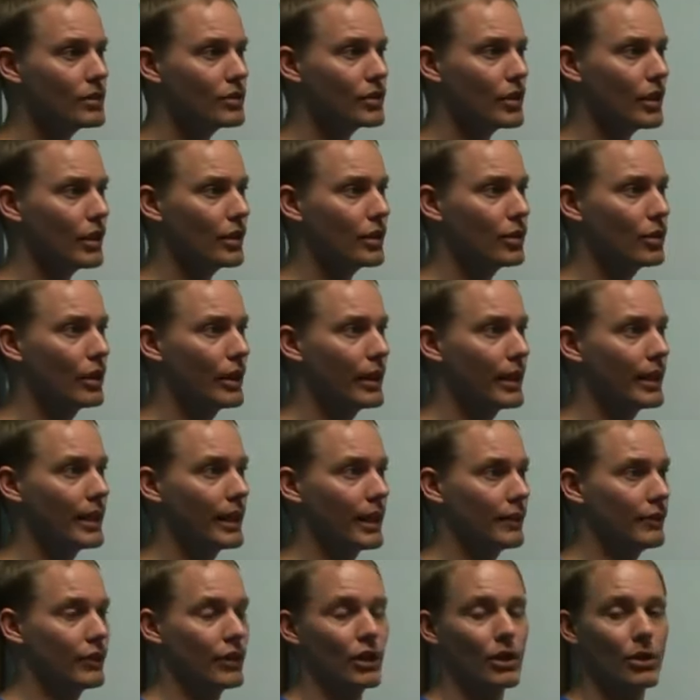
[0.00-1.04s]
So
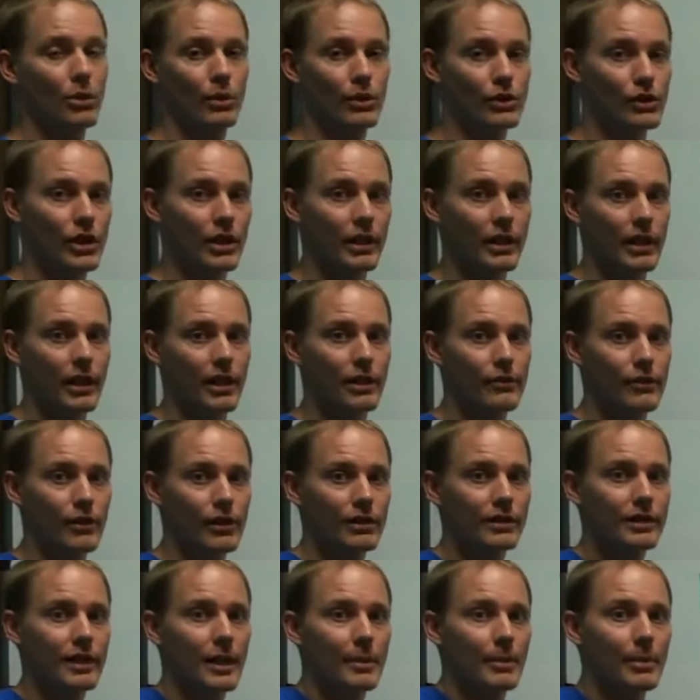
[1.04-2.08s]
if you go to a junkyard,
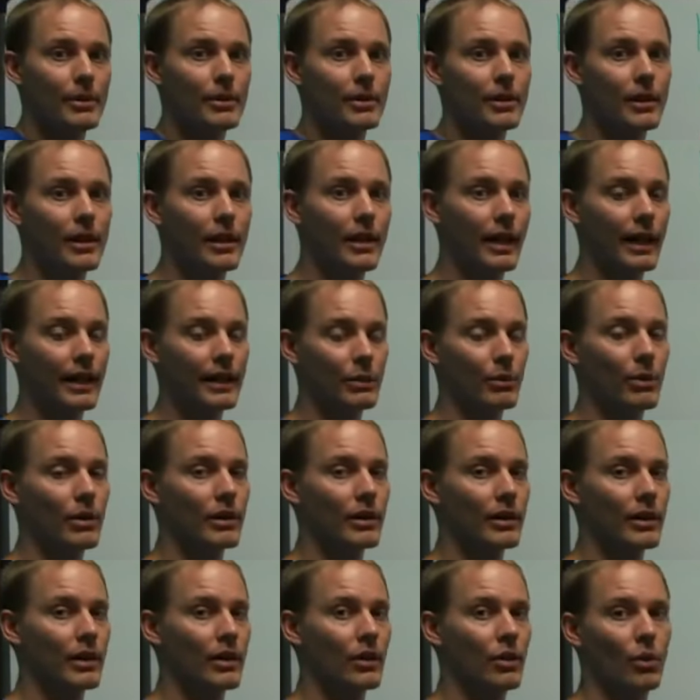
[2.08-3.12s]
for example, and you
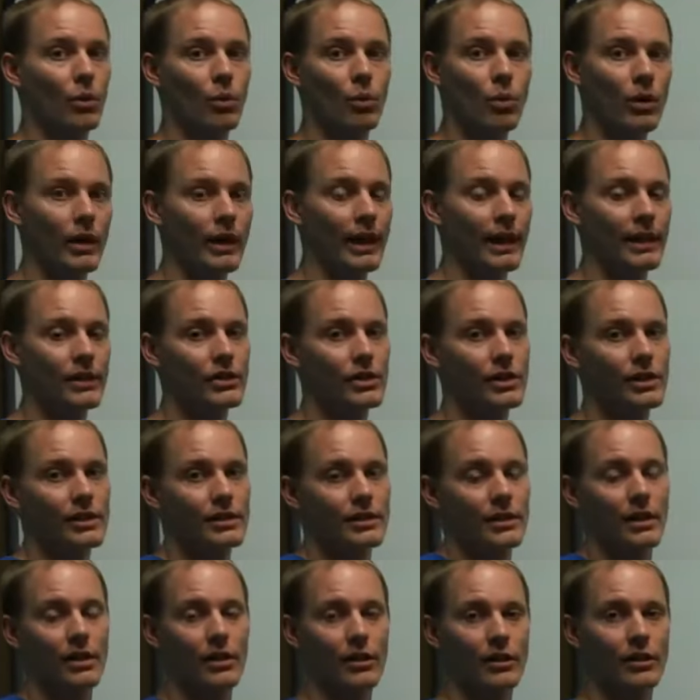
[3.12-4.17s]
want to know what engine
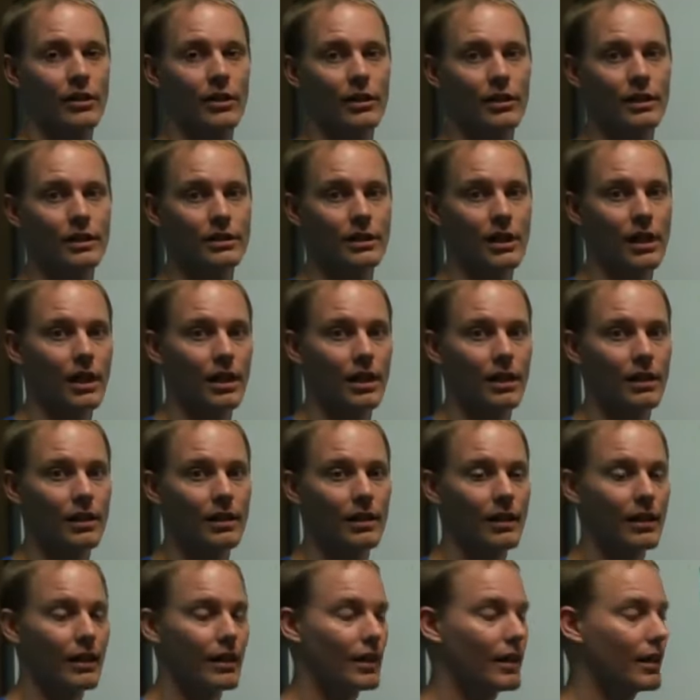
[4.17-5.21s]
is under the hood of this
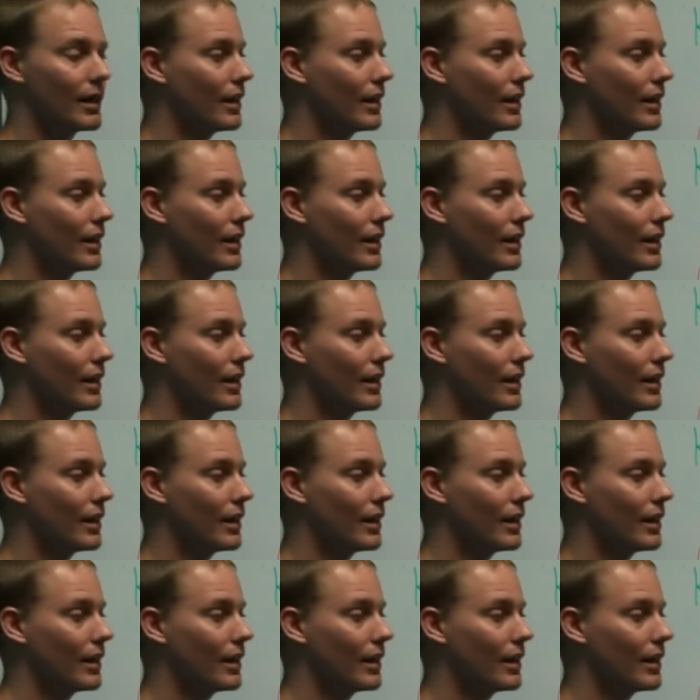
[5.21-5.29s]
car,